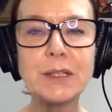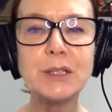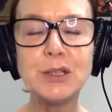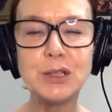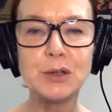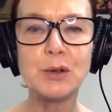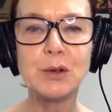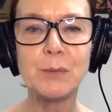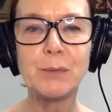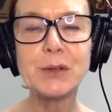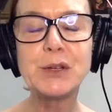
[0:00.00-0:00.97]
did you,
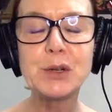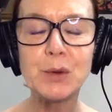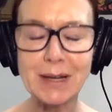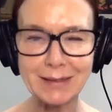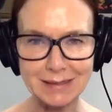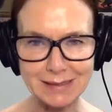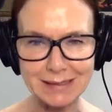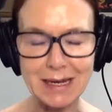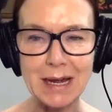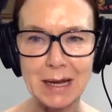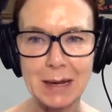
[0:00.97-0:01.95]
during this
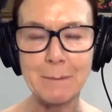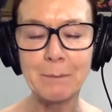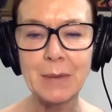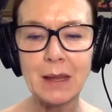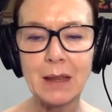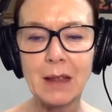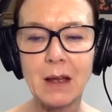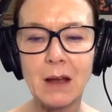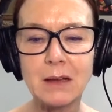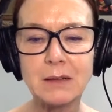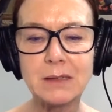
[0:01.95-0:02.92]
time,
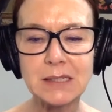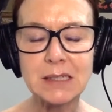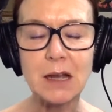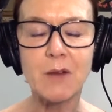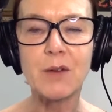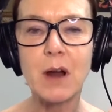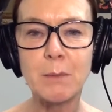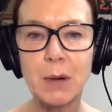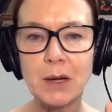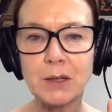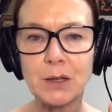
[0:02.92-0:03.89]
discover
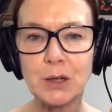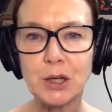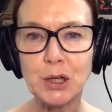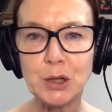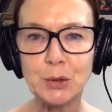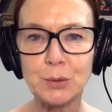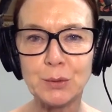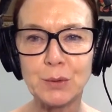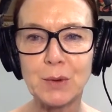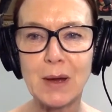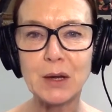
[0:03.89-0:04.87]
about you
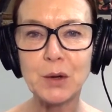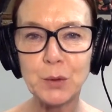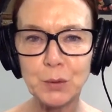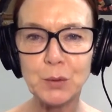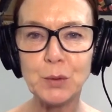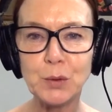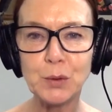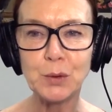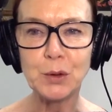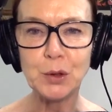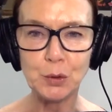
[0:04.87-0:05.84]
and who
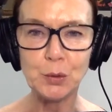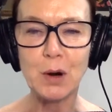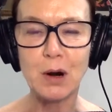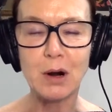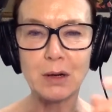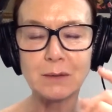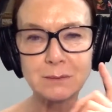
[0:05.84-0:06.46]
you are?